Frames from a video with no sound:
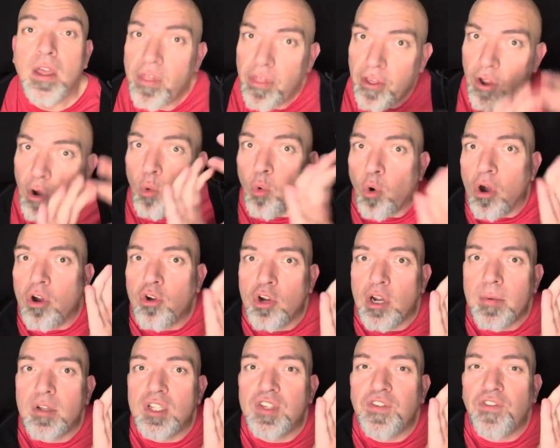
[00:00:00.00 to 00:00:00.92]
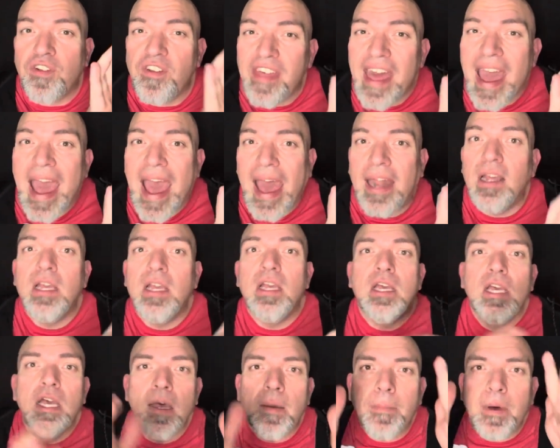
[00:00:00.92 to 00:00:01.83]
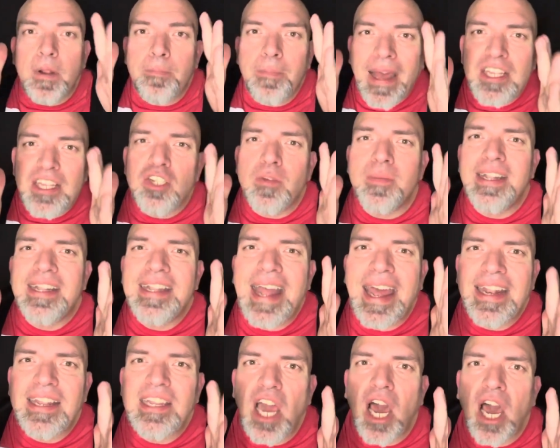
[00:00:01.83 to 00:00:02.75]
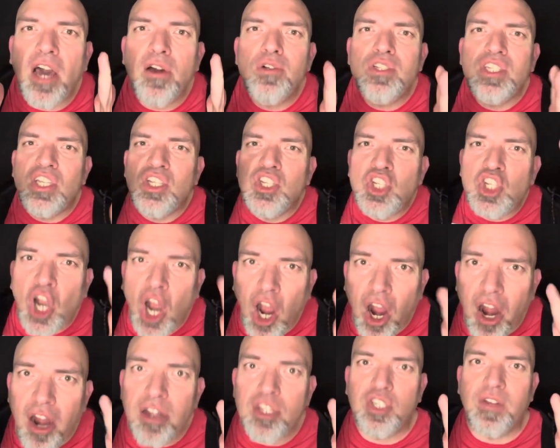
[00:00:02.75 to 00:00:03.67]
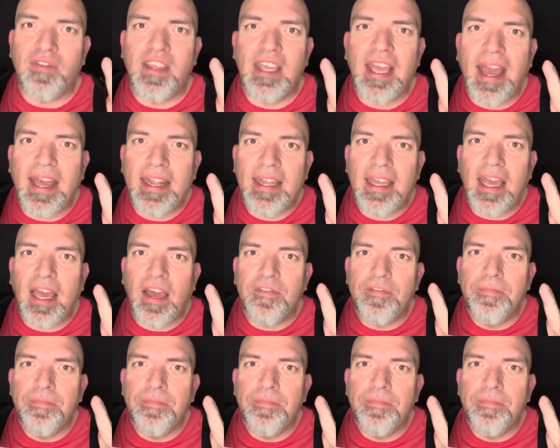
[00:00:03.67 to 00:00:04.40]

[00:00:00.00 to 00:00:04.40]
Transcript: They're war criminals for that. But Benjamin Netanyahu's in charge of the IDF.